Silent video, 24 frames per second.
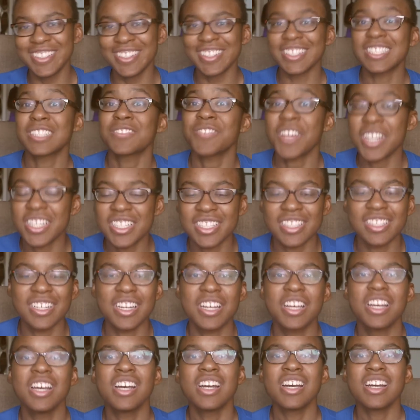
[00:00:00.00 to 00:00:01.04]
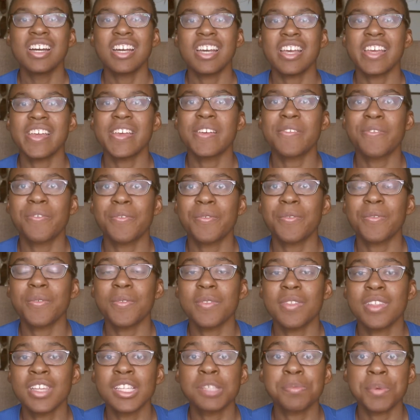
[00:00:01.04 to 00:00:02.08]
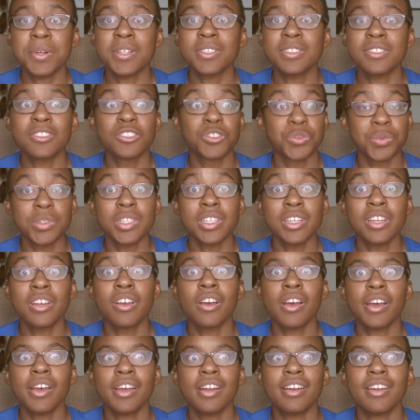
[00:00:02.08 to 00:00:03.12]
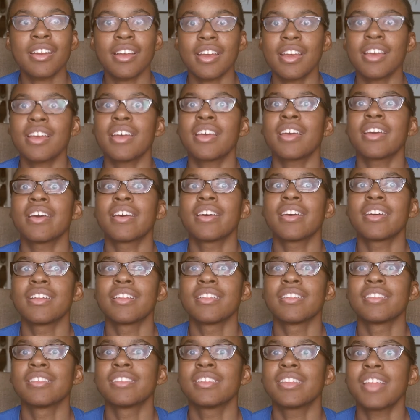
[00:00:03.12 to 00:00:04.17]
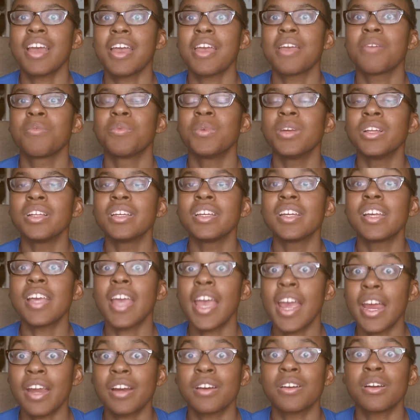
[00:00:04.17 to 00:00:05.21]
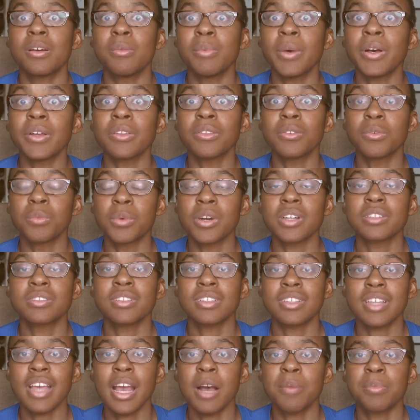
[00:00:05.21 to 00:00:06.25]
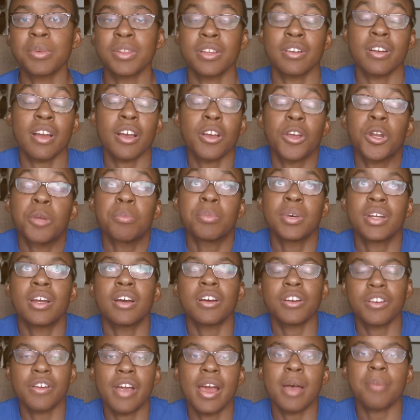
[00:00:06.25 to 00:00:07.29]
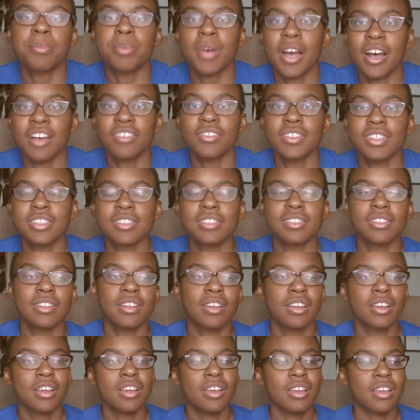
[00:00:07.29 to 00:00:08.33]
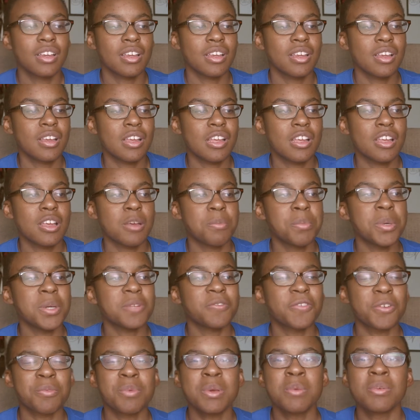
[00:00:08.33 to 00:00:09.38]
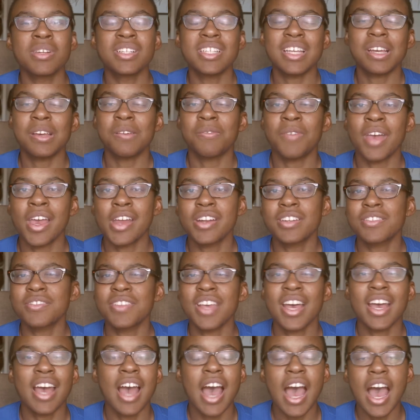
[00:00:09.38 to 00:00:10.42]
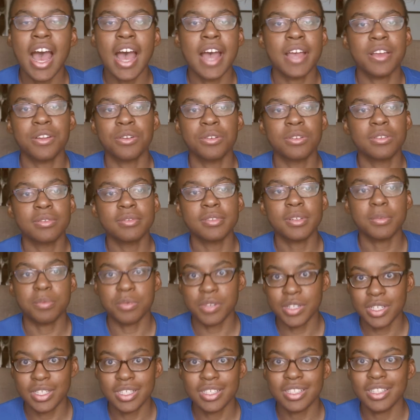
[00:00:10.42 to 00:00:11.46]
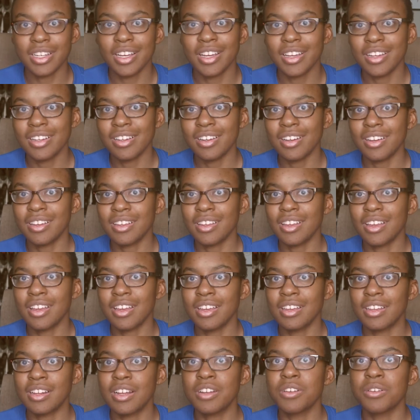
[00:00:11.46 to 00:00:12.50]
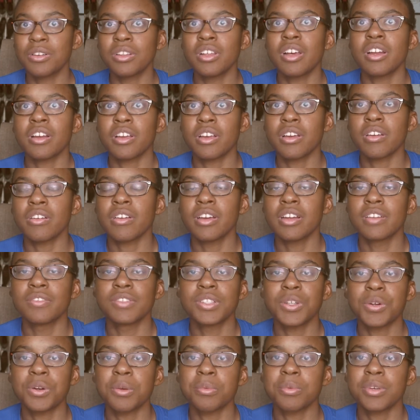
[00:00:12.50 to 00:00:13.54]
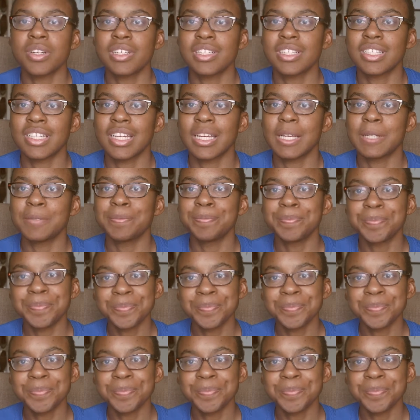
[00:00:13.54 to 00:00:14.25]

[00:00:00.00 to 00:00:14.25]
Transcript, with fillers: especially if this person's really good and they really care about the work that they but they're not going to put out crap obviously but for people to take advantage of that I don't appreciate and I know a lot of creatives don't appreciate